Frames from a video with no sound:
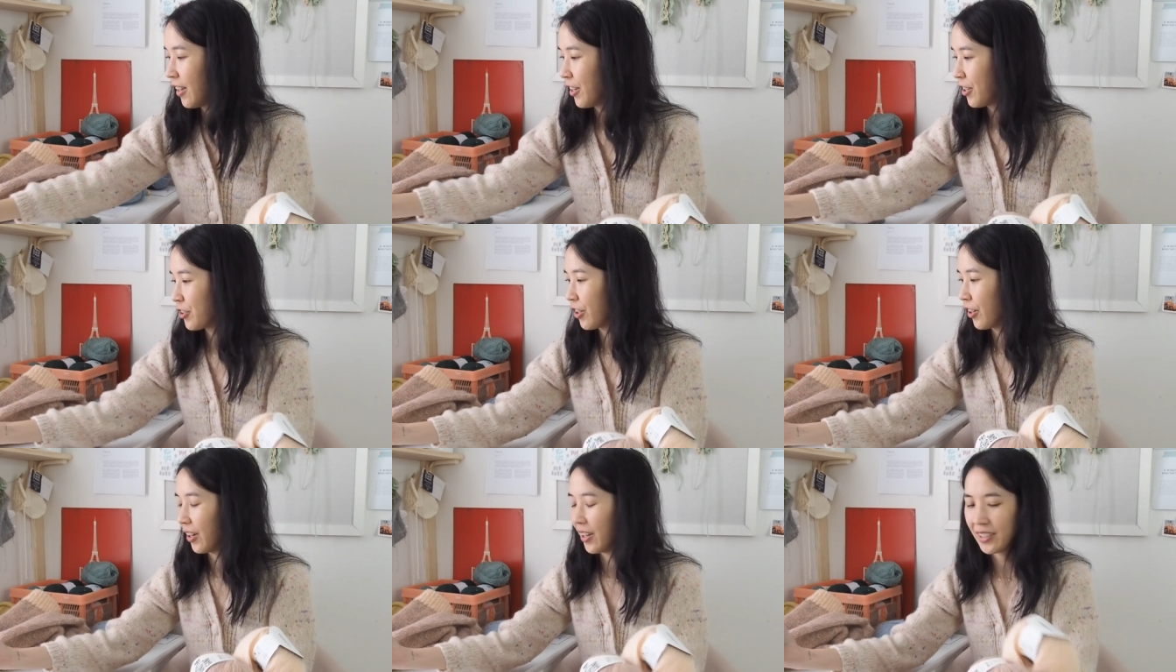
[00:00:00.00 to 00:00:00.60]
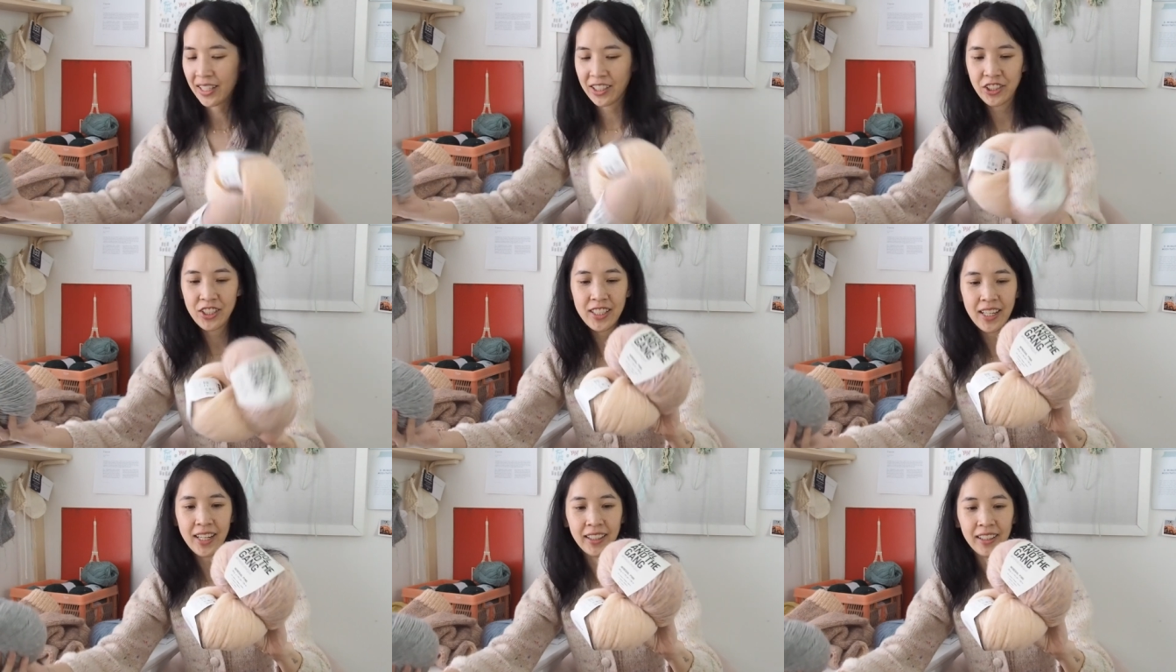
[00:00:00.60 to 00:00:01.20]
So I was actually
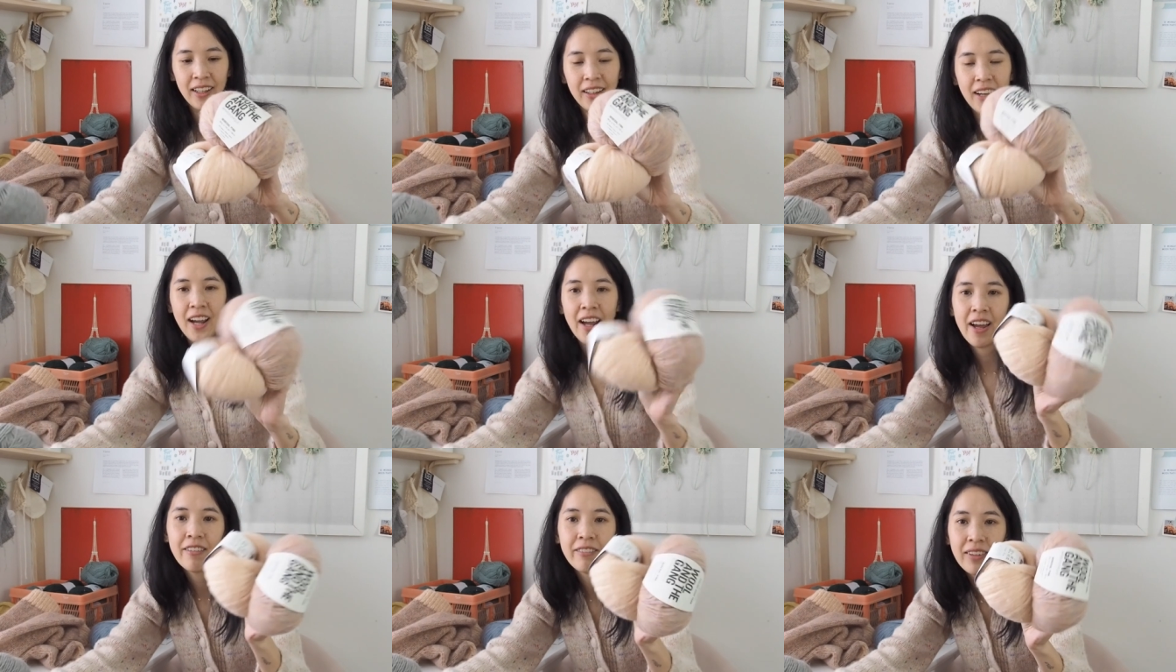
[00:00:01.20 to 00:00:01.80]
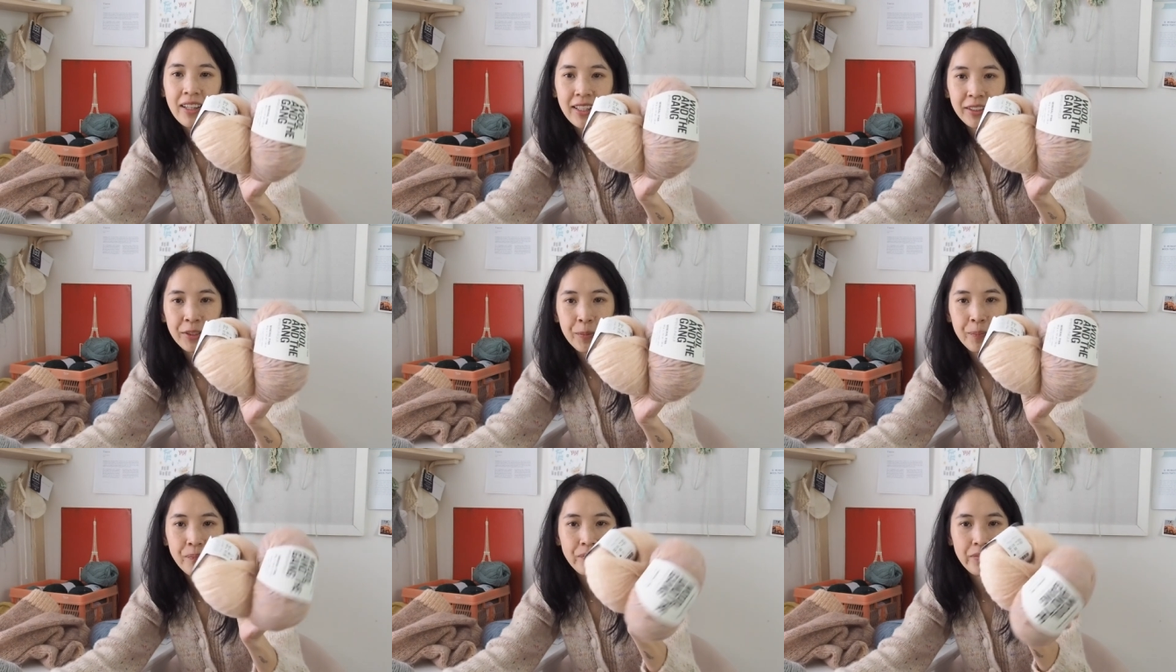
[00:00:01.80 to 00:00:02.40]
saying that I have like
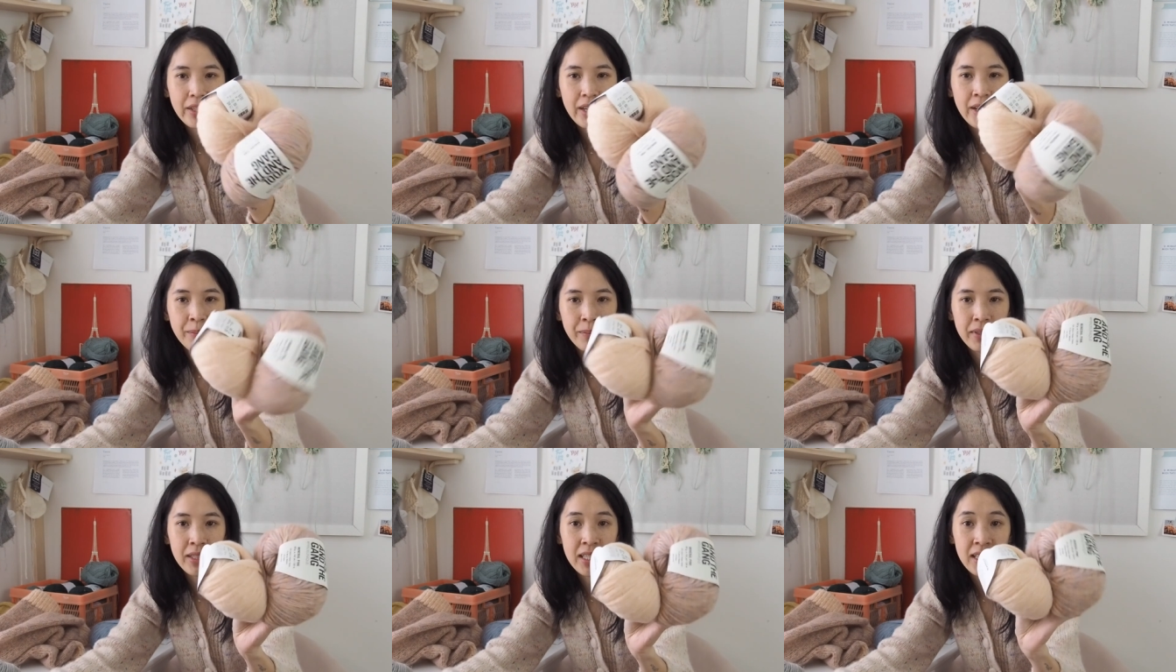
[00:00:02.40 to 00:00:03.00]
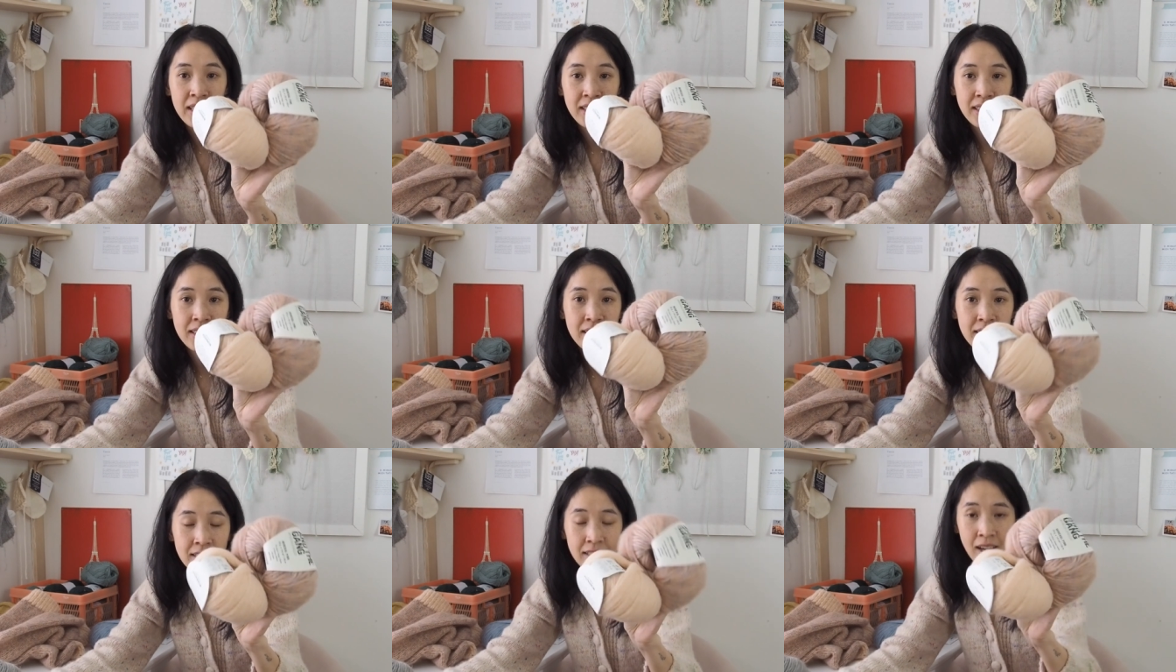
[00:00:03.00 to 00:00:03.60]
um,
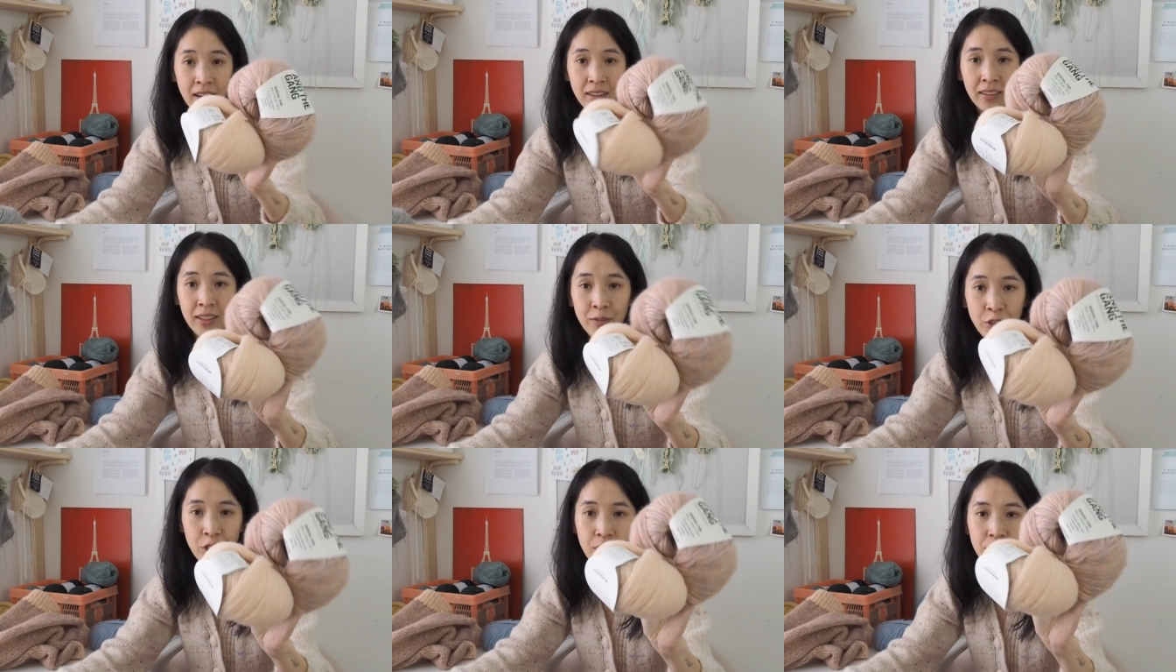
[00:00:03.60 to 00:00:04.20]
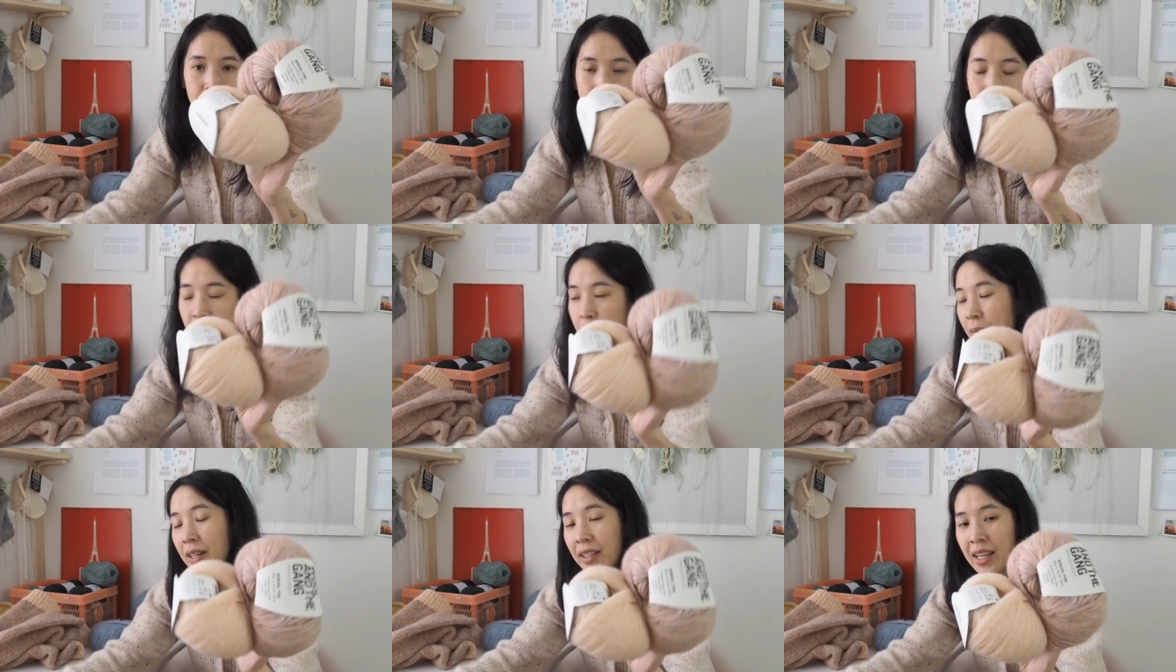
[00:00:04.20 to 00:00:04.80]
this yarn left over
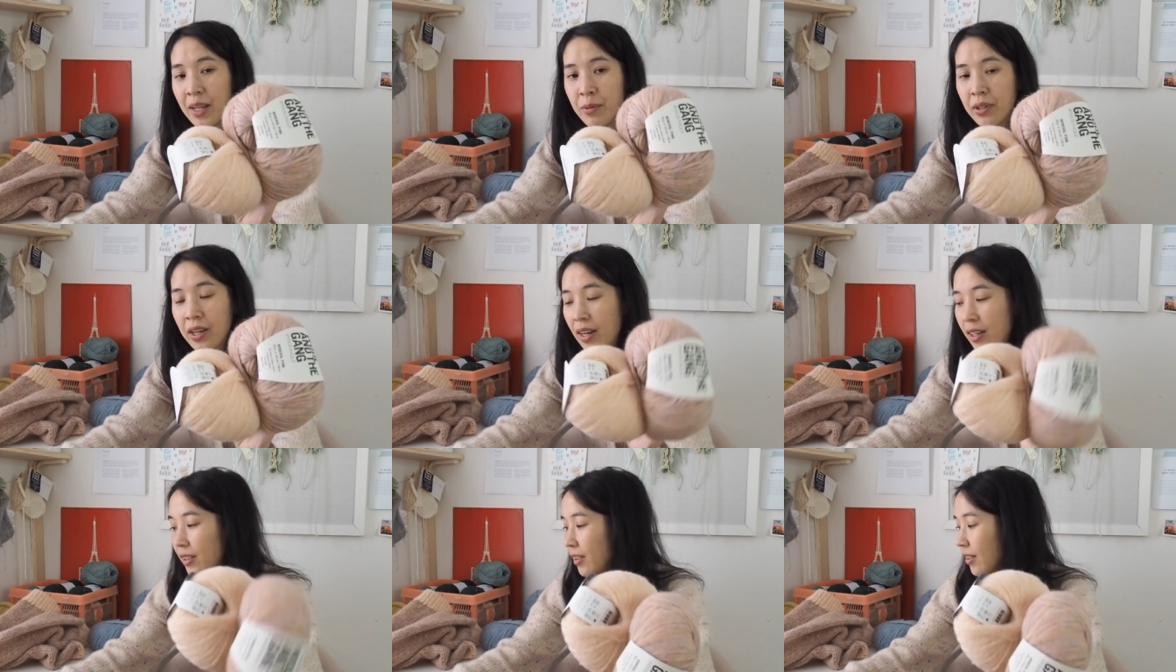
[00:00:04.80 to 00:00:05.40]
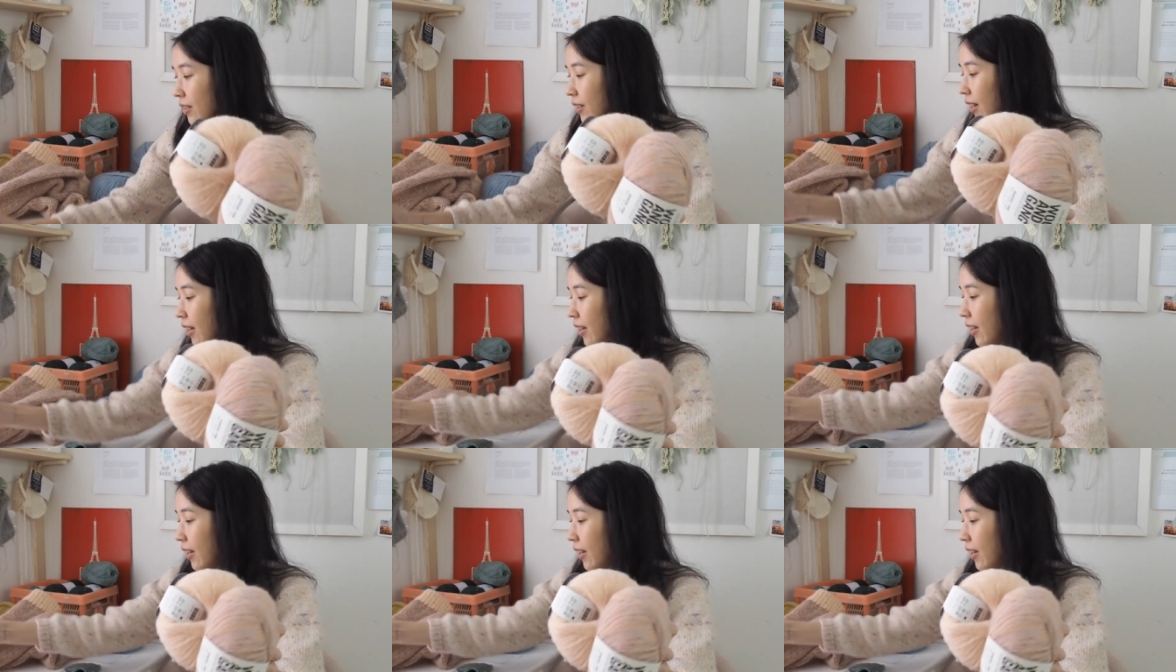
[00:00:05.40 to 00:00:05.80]
from my cable cardigan and